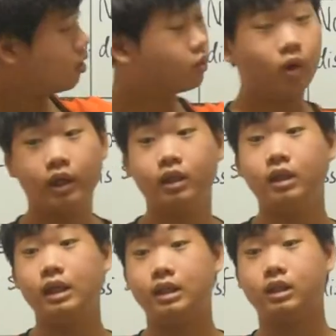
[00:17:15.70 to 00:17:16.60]
1
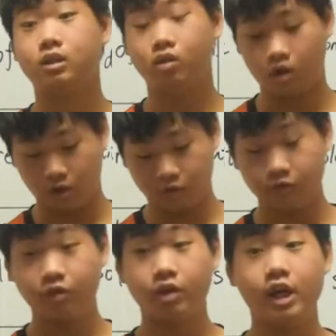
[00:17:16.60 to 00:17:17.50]
liter
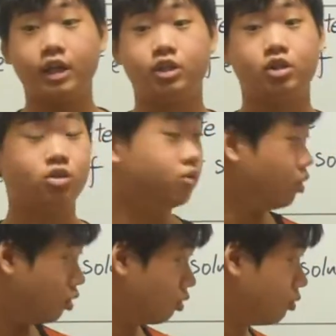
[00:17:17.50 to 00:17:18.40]
of
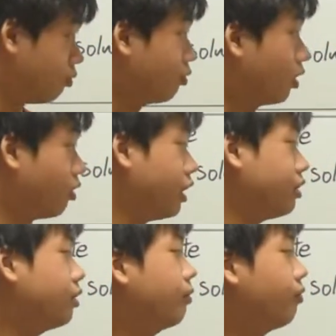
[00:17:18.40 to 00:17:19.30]
H2O.
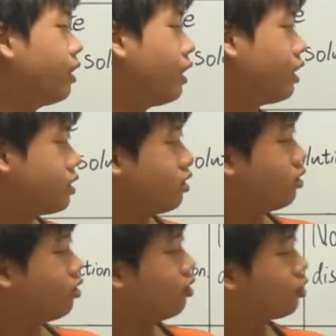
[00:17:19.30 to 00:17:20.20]
Alright?
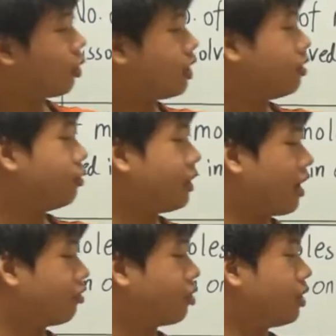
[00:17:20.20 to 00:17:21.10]
So we
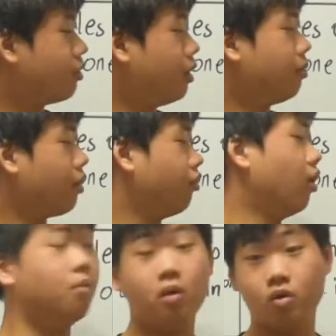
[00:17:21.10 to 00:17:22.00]
have
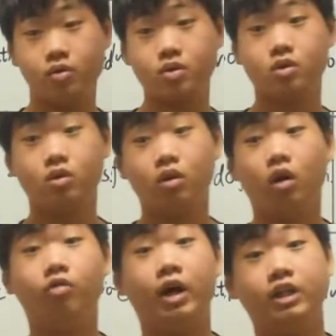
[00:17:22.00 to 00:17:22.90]
21.4 moles
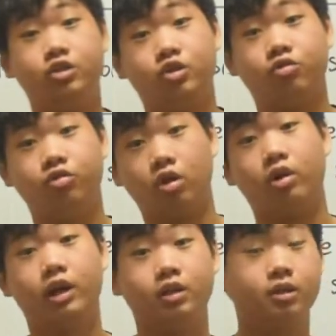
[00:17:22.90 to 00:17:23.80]
of hydrogen
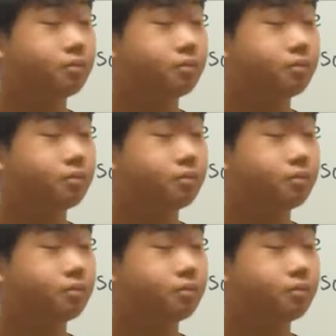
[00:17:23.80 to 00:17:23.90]
fluoride.